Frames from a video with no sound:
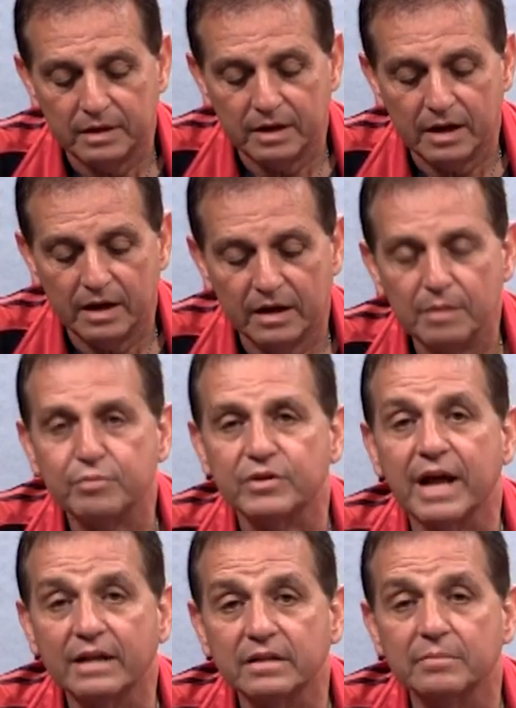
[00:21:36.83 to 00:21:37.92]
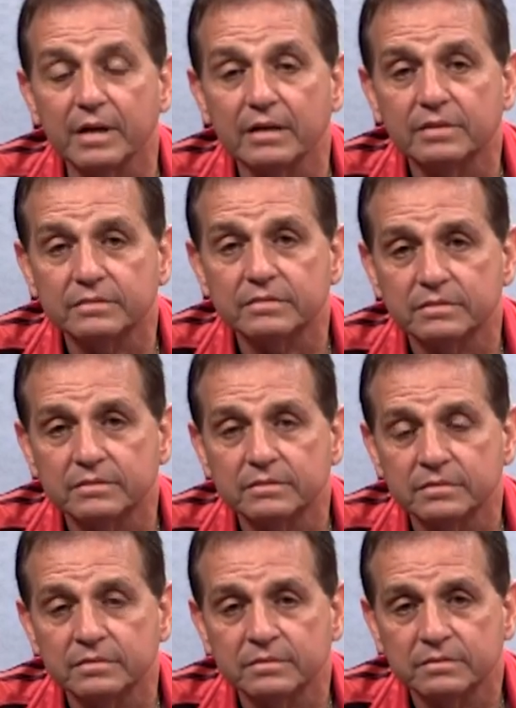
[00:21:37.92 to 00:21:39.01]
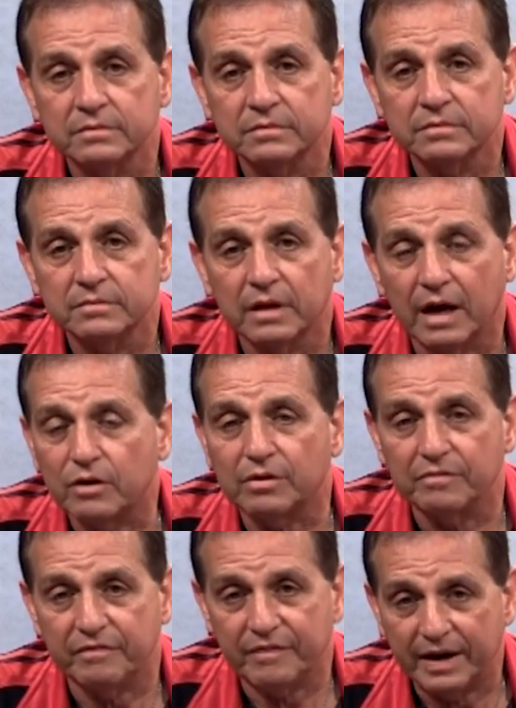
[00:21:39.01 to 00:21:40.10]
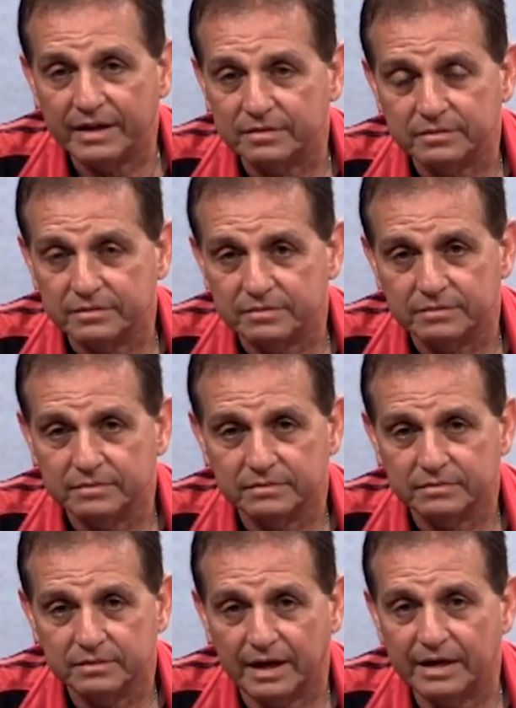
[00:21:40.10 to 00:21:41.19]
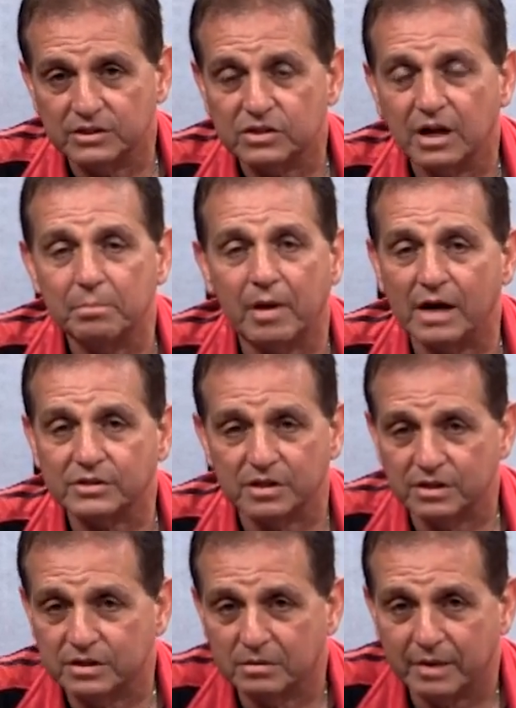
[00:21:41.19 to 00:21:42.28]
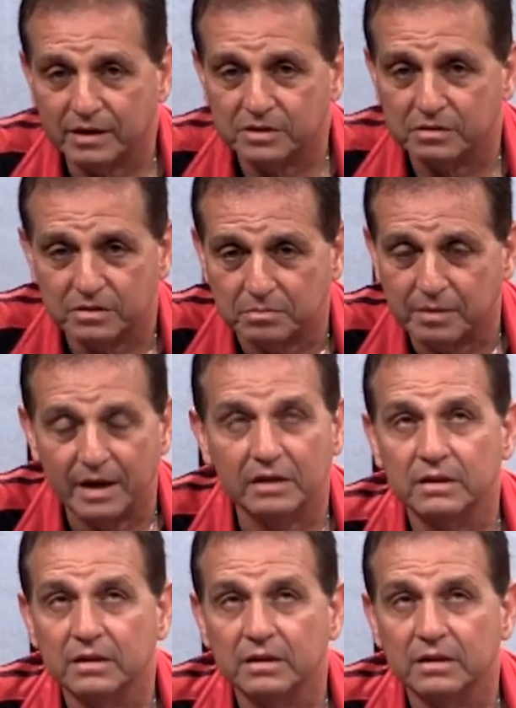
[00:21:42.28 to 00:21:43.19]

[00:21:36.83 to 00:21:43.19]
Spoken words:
And he protected me. I couldn't fight. I didn't start boxing until my